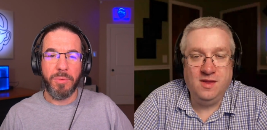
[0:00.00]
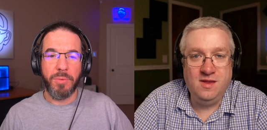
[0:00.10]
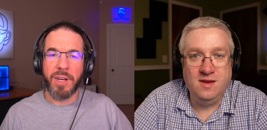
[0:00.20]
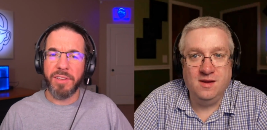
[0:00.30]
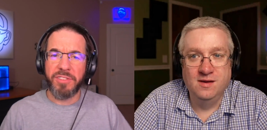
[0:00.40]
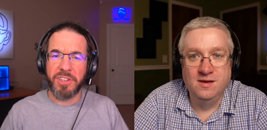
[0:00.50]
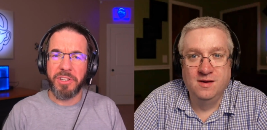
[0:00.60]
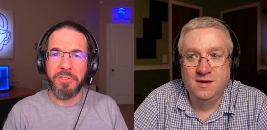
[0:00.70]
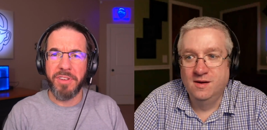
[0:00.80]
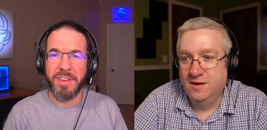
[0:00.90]
Speaker 1: What else are
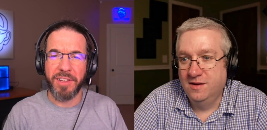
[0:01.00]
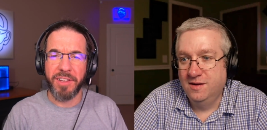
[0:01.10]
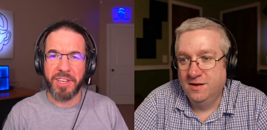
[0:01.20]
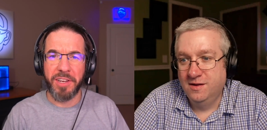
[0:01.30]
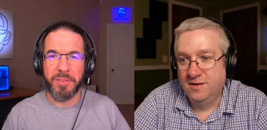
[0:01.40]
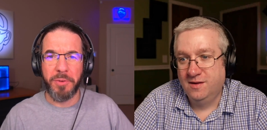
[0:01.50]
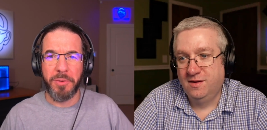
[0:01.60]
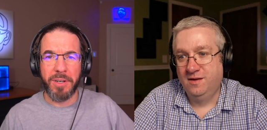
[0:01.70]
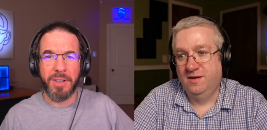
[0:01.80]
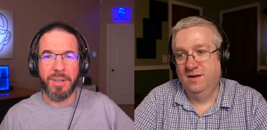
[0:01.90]
you using Tailscale
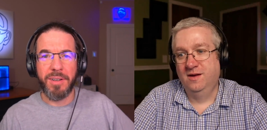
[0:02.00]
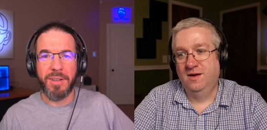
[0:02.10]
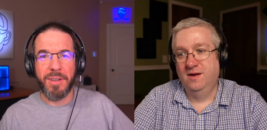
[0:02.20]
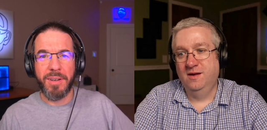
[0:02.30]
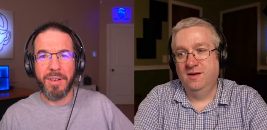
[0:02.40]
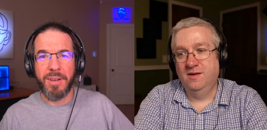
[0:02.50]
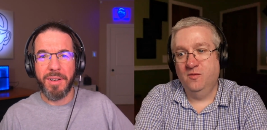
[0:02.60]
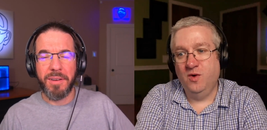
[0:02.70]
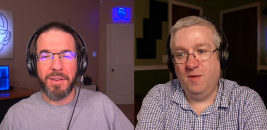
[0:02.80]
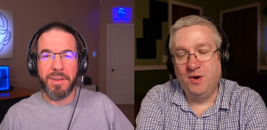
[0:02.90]
for?
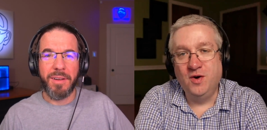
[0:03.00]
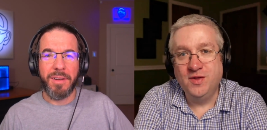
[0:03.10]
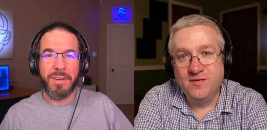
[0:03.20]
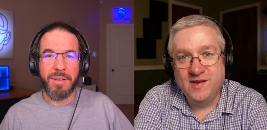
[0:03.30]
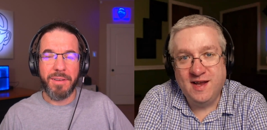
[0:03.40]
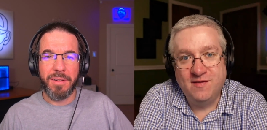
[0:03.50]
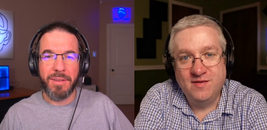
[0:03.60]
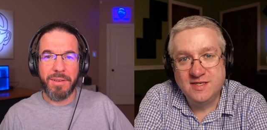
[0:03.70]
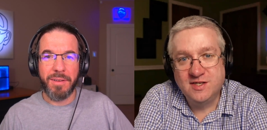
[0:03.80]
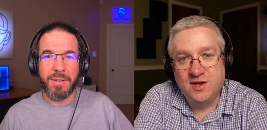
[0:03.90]
Speaker 2: Well, both of us have
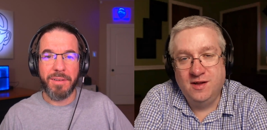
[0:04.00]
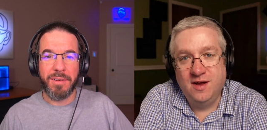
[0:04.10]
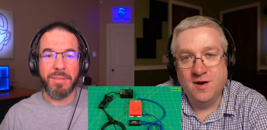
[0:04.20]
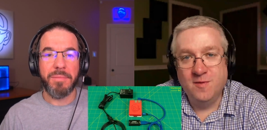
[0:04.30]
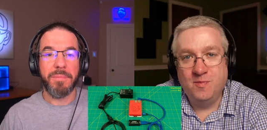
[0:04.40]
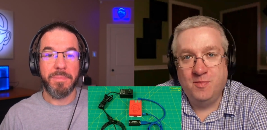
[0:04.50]
it installed on our